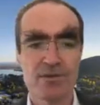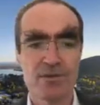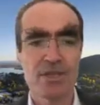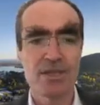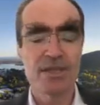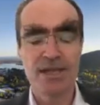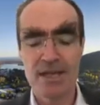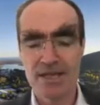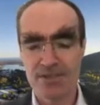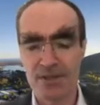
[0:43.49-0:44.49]
the
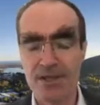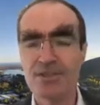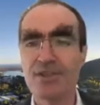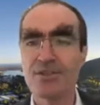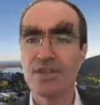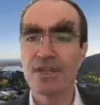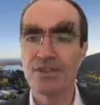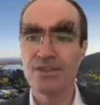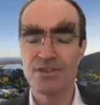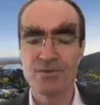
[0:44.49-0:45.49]
science
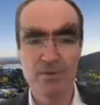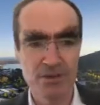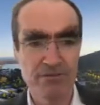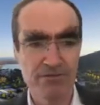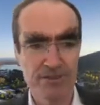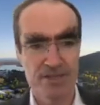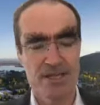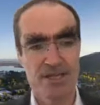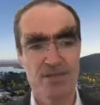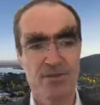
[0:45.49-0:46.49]
education that we offer at the
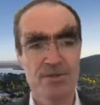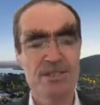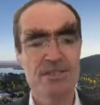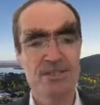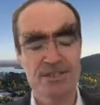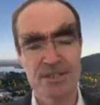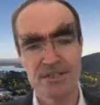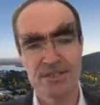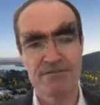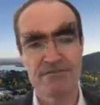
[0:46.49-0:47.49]
ANU is
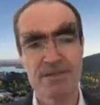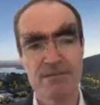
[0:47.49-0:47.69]
distinctive,